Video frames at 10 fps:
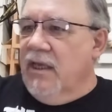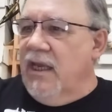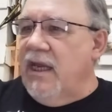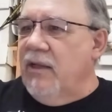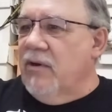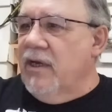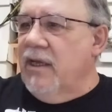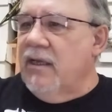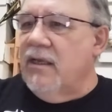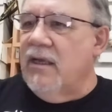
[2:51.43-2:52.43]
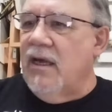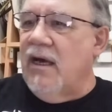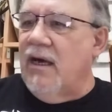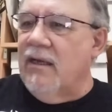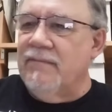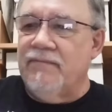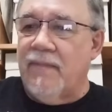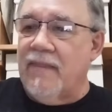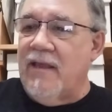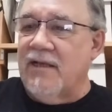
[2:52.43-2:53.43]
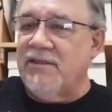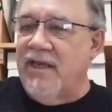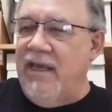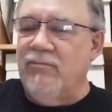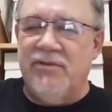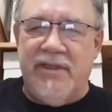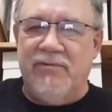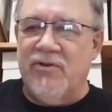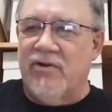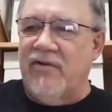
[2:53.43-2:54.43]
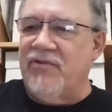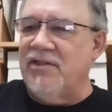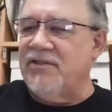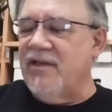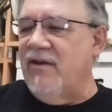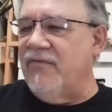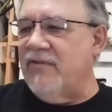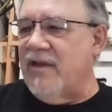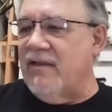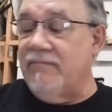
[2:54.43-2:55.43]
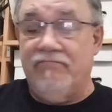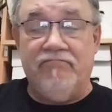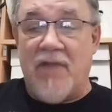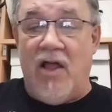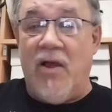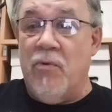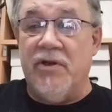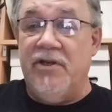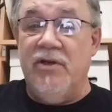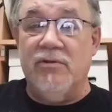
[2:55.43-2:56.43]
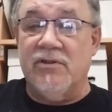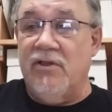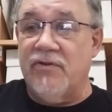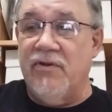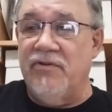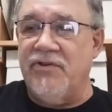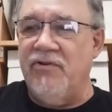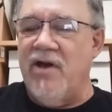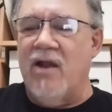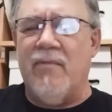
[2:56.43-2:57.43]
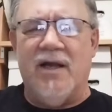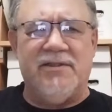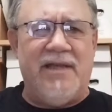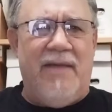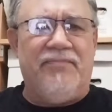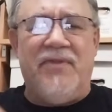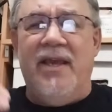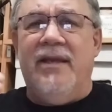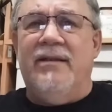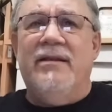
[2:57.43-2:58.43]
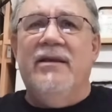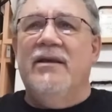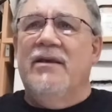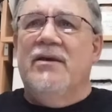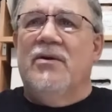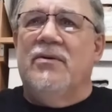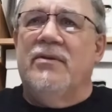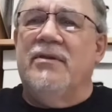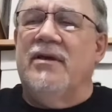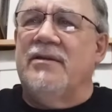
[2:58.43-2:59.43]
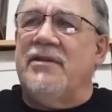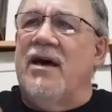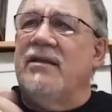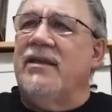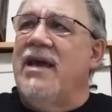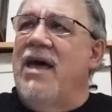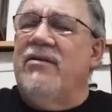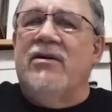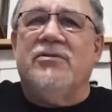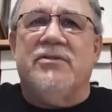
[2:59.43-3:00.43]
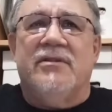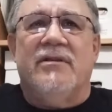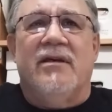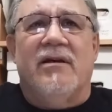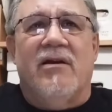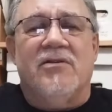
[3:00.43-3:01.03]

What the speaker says: Anyway, like I say, he was going after his stuff, and all I wanted to do was look through the $2 box. I'm thinking Todd, the guy that owns our